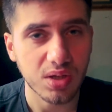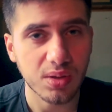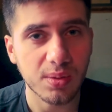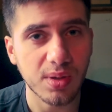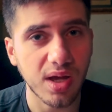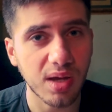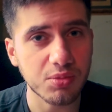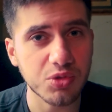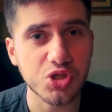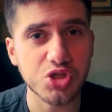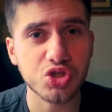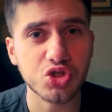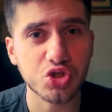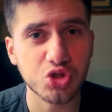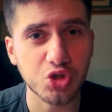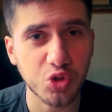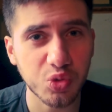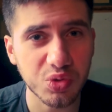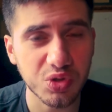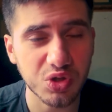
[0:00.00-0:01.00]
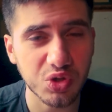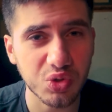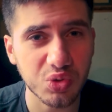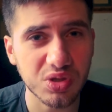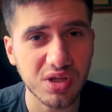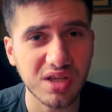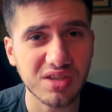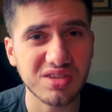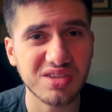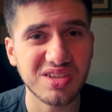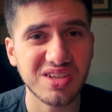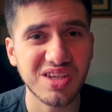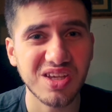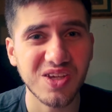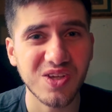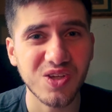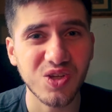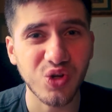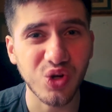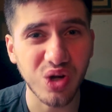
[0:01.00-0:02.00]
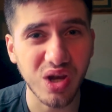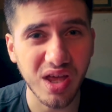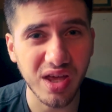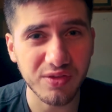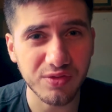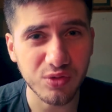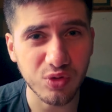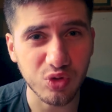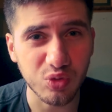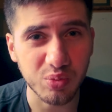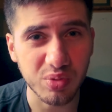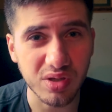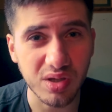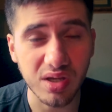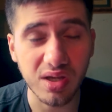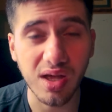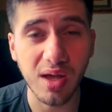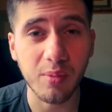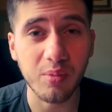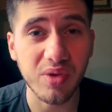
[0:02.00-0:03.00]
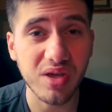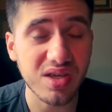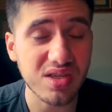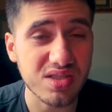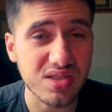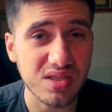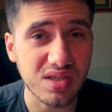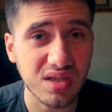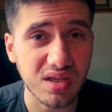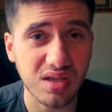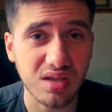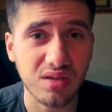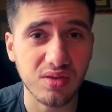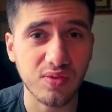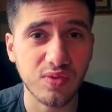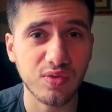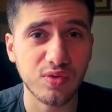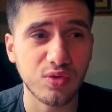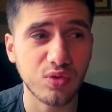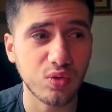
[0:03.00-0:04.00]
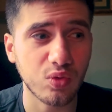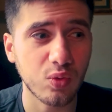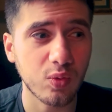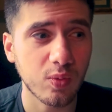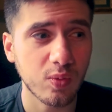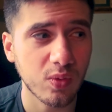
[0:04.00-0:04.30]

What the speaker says: I'm just showing you that your life could be amazing if you